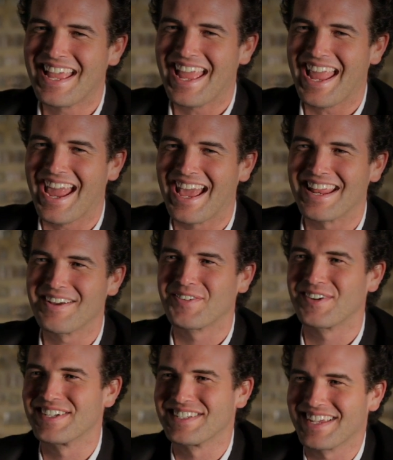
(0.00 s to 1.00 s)
and it
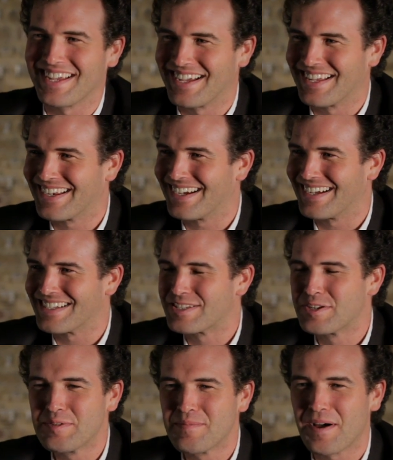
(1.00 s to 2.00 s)
was a
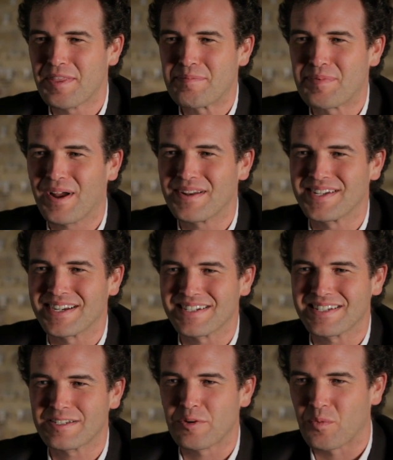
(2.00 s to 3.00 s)
2-month project
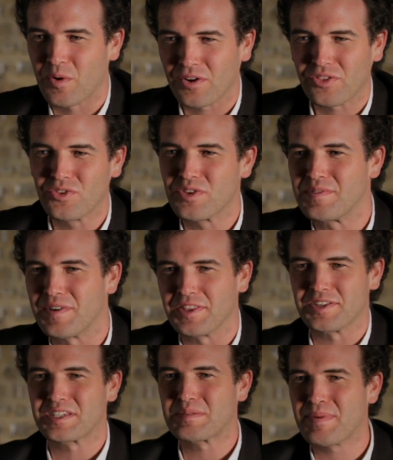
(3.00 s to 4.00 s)
just to work through them on
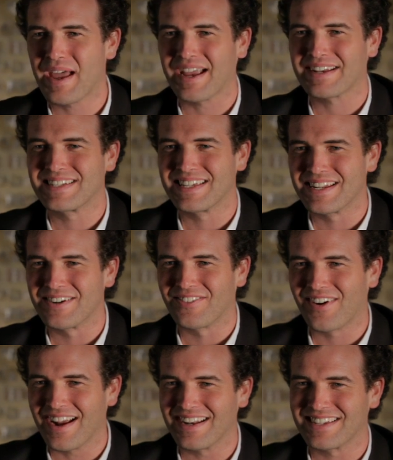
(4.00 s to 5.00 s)
the spec to get it
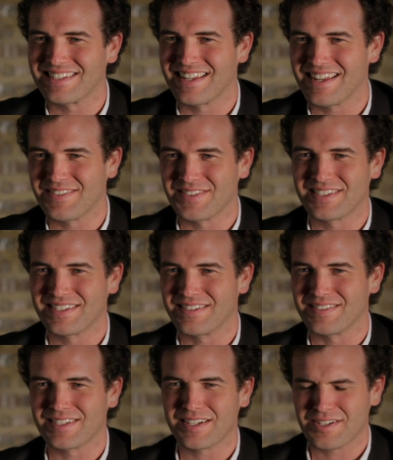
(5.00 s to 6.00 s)
right, because it was
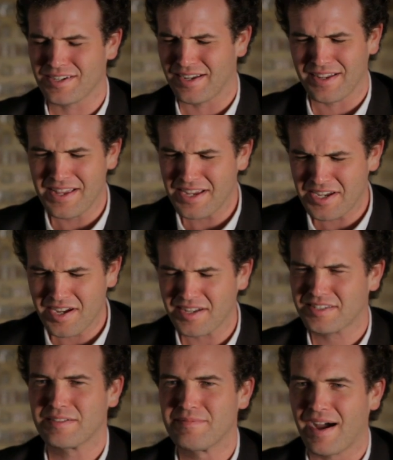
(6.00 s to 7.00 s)
such a
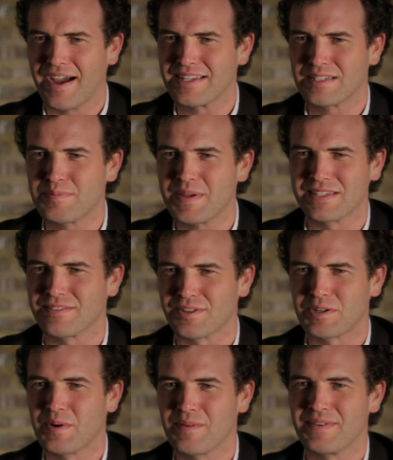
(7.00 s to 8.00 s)
customized piece of
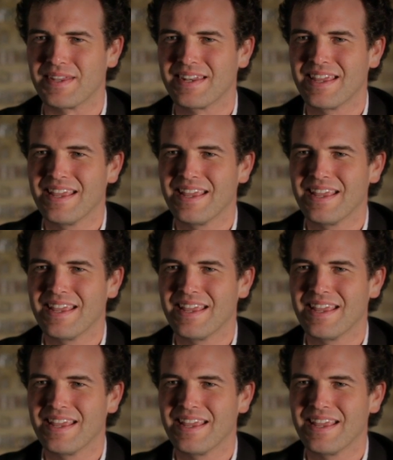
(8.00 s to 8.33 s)
equipment,